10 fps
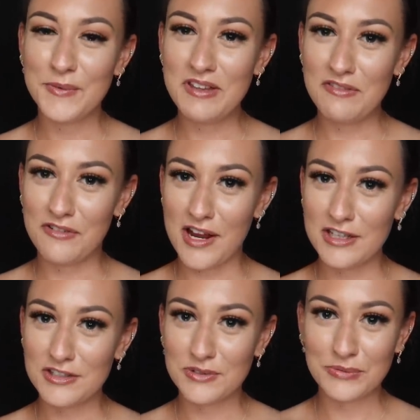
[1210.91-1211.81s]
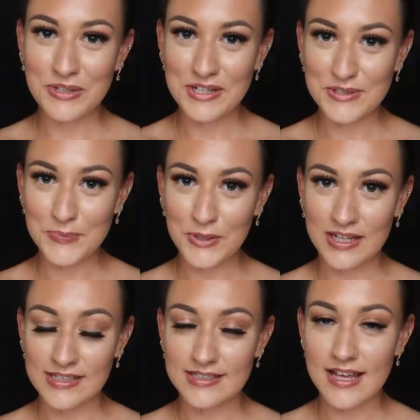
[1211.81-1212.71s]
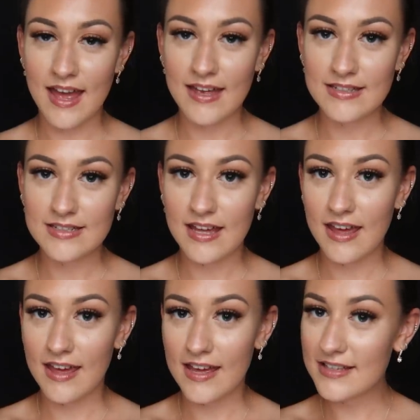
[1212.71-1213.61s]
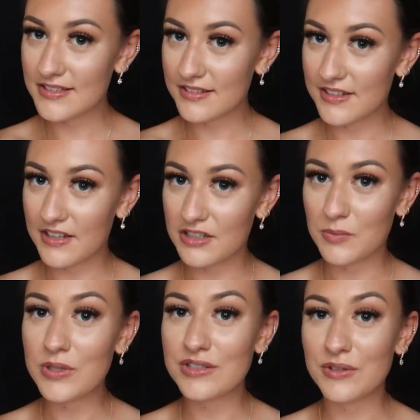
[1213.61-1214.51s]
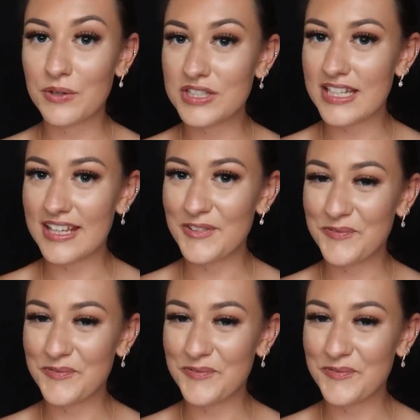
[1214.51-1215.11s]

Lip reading: with fresh raspberries and a hazelnut biscotti.